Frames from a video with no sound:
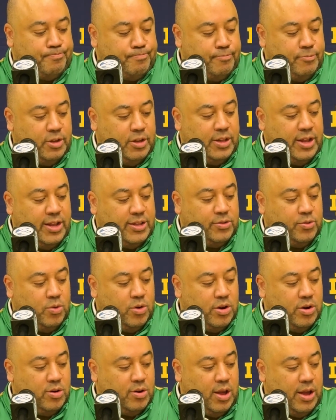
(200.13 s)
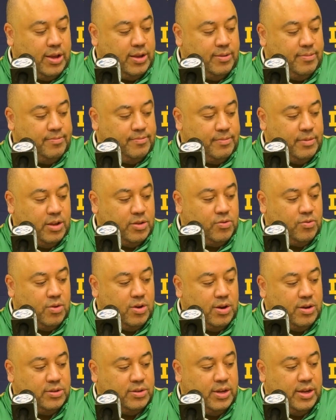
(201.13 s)
And that's where
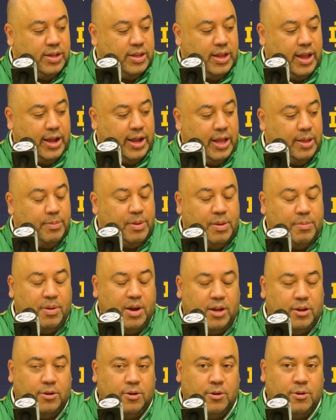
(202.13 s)
I said, I got to be better.